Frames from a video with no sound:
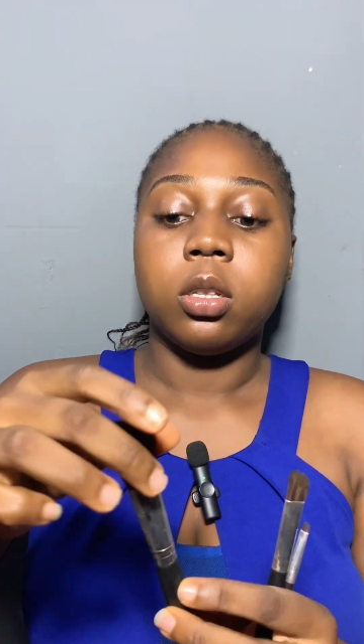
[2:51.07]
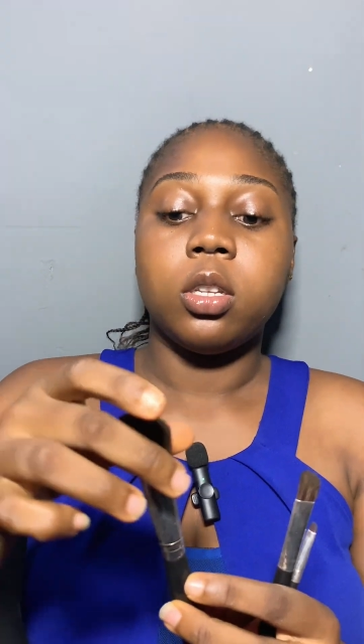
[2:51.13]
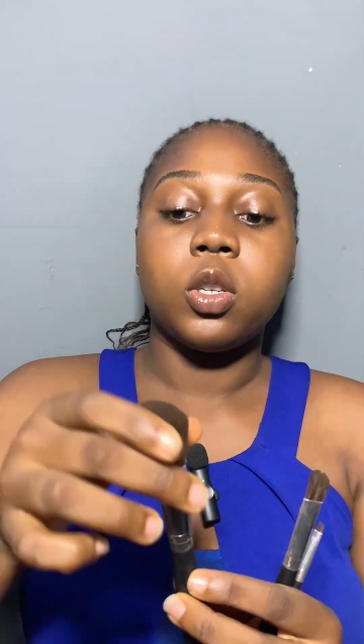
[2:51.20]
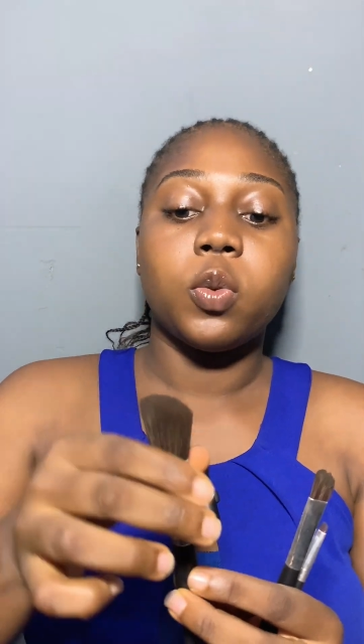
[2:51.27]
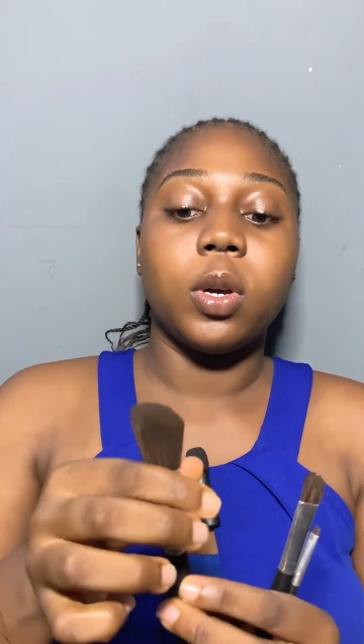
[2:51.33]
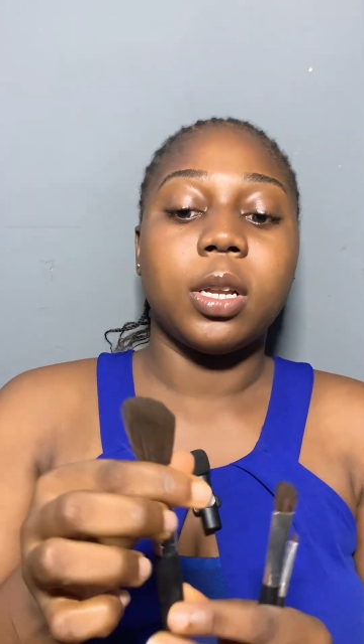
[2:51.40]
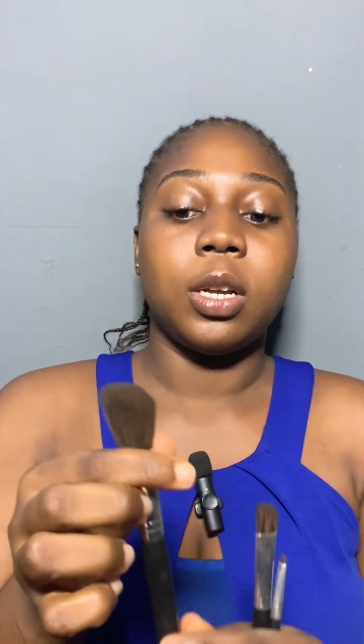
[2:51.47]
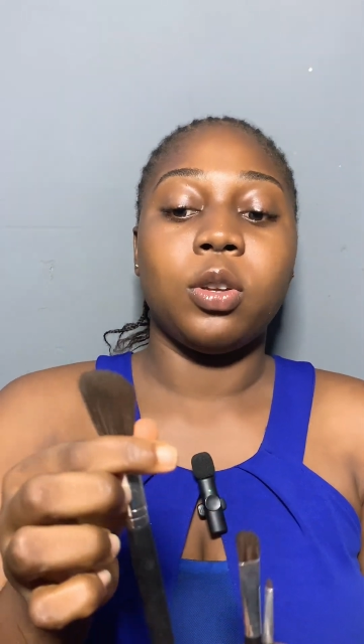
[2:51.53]

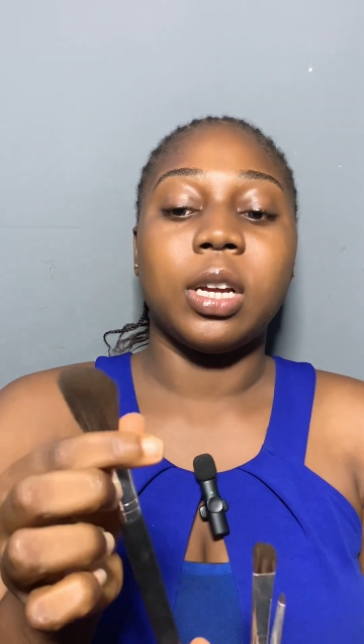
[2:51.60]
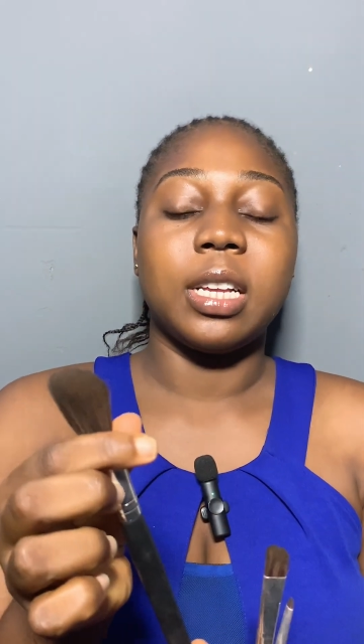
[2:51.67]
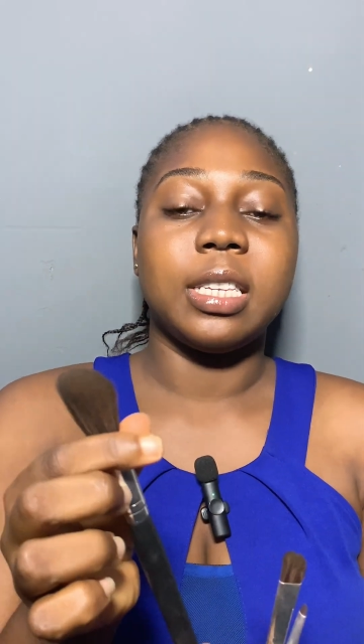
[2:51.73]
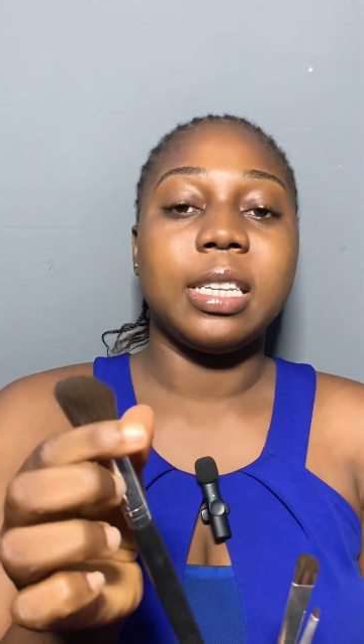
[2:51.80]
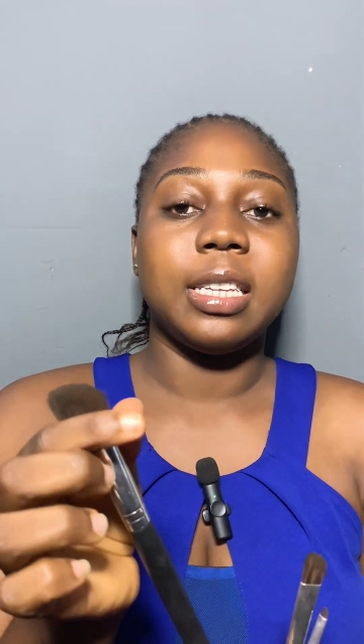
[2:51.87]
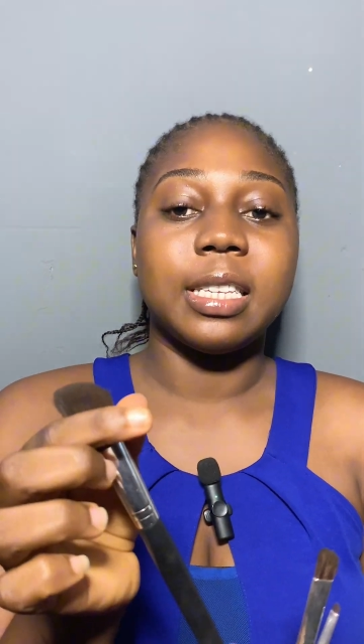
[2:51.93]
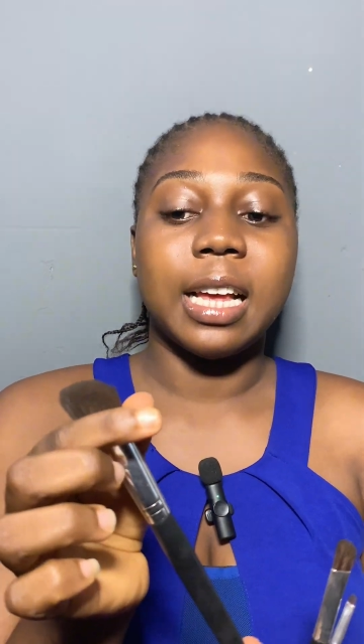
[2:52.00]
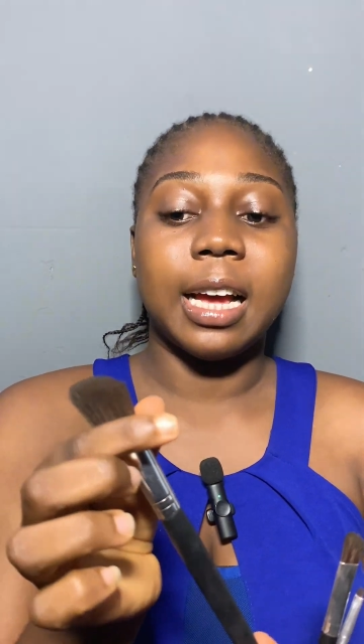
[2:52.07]
This one, you can
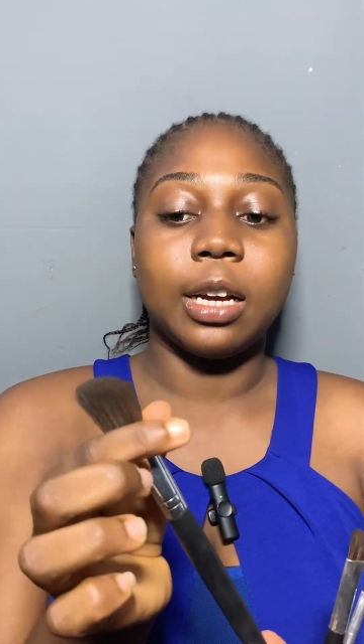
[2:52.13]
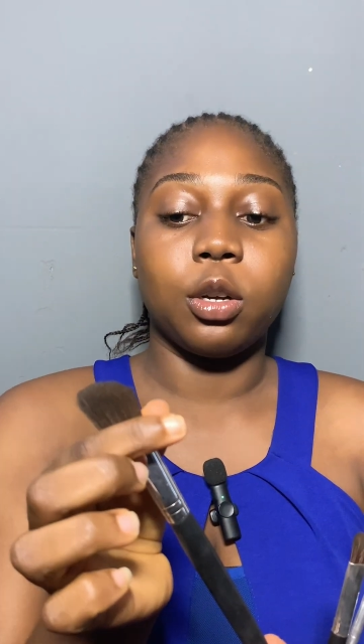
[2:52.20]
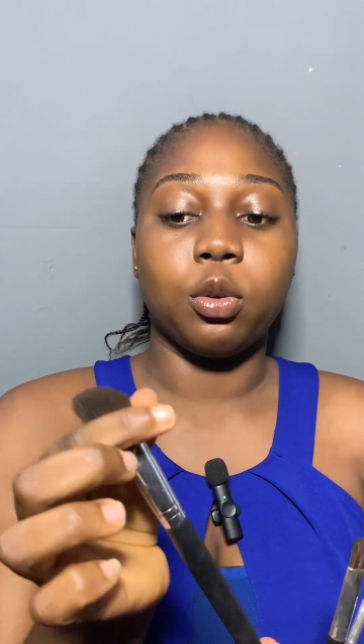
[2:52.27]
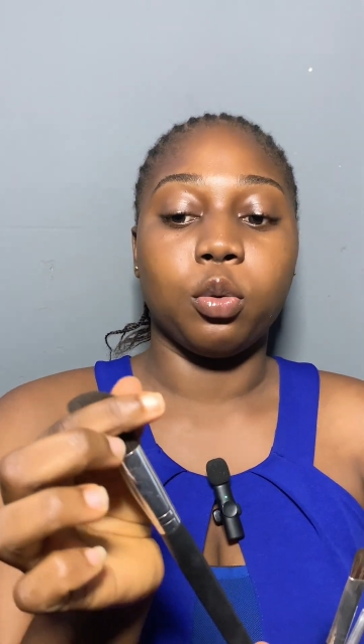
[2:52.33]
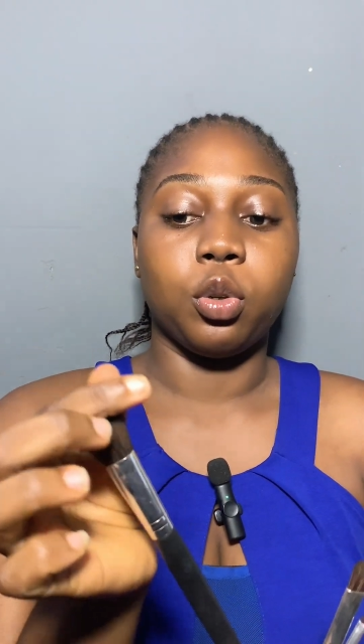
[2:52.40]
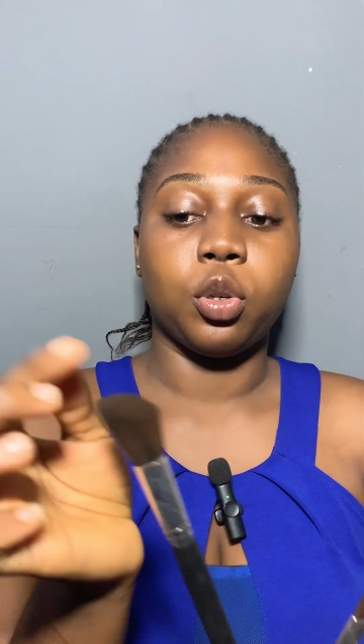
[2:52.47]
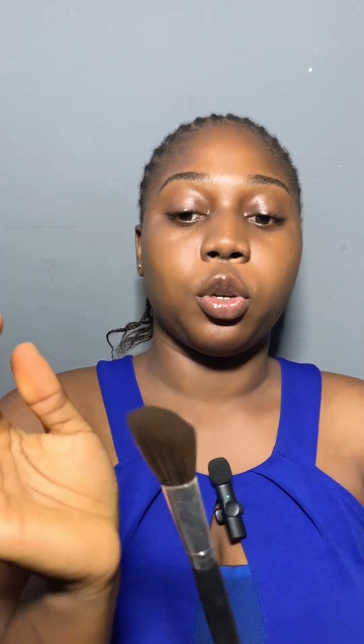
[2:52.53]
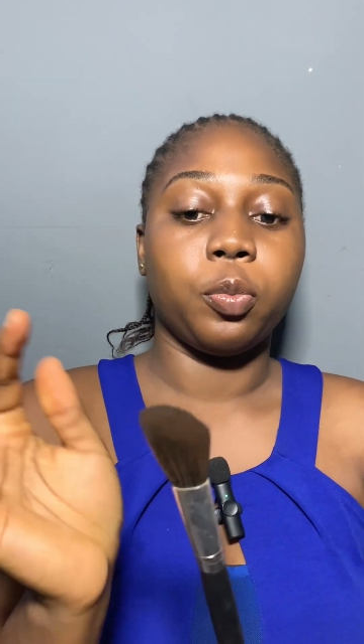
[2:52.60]
see, is
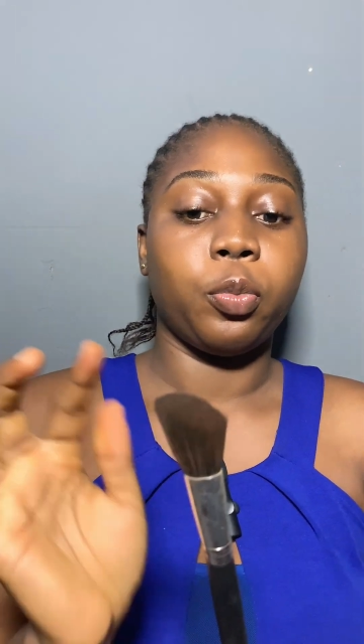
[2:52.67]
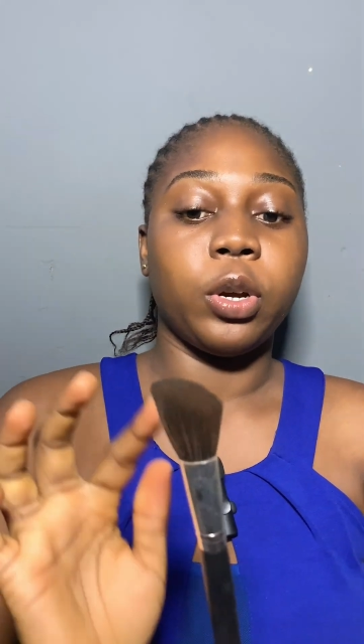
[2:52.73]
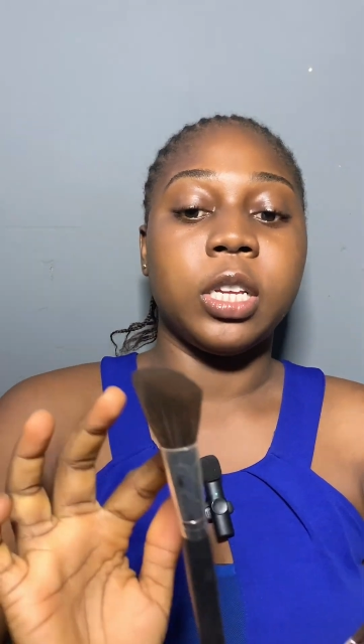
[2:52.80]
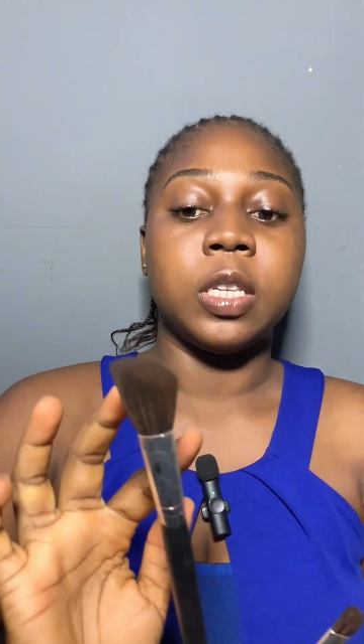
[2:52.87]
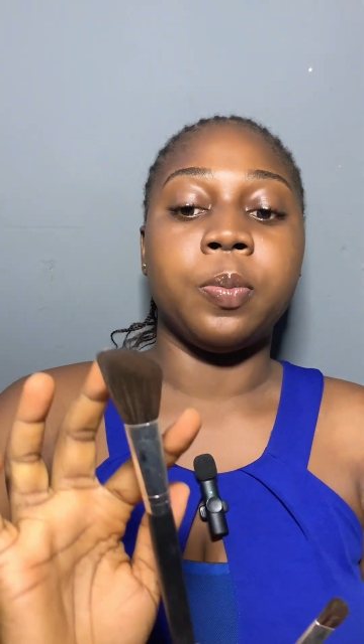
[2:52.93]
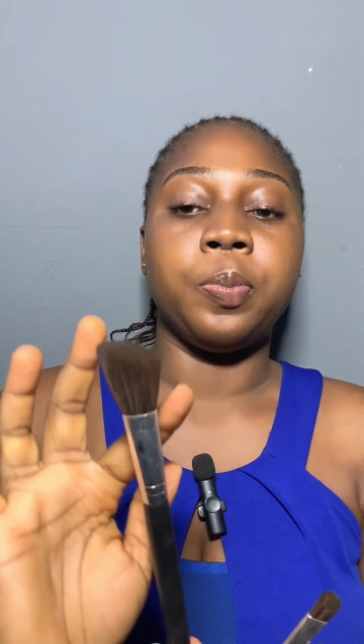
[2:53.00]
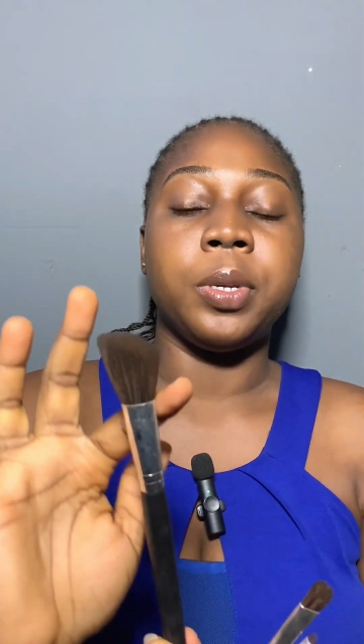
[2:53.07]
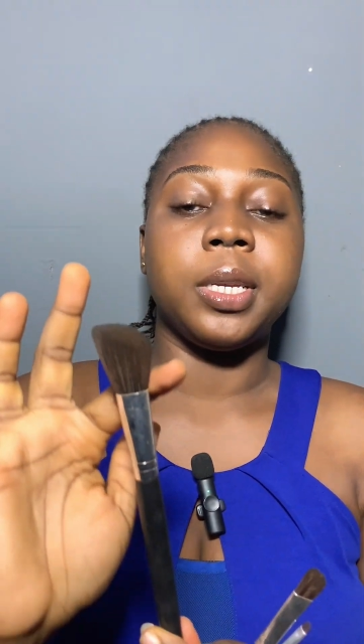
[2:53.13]
angled, but
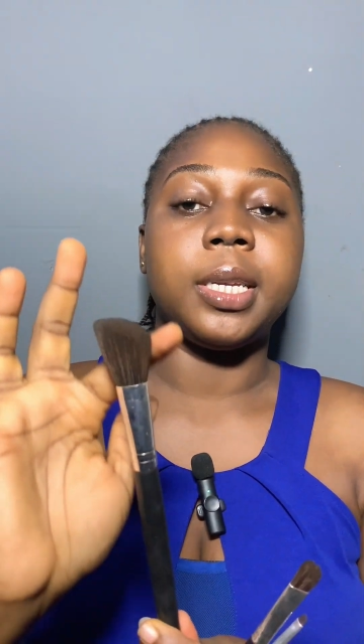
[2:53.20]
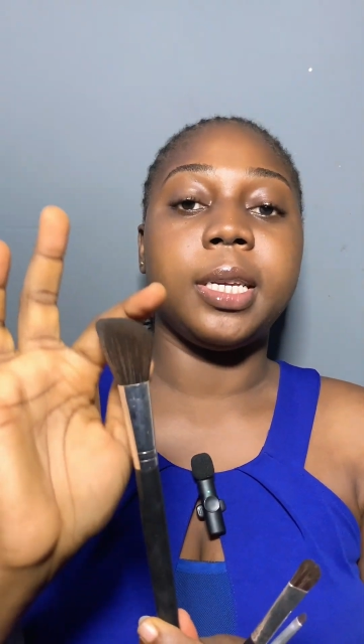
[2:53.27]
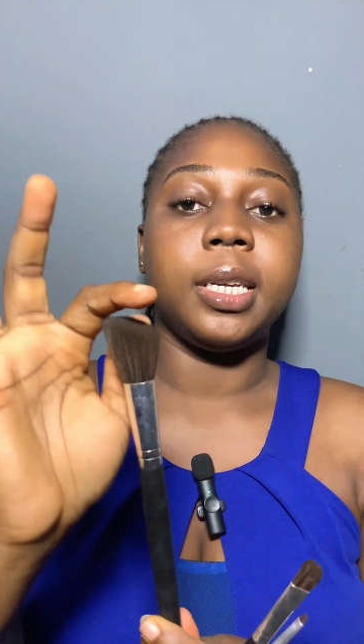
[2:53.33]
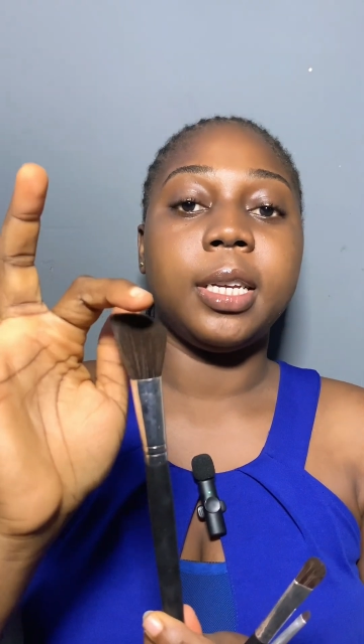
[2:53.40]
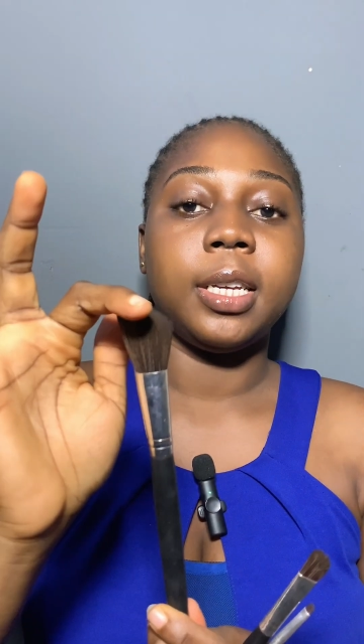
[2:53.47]
it's big.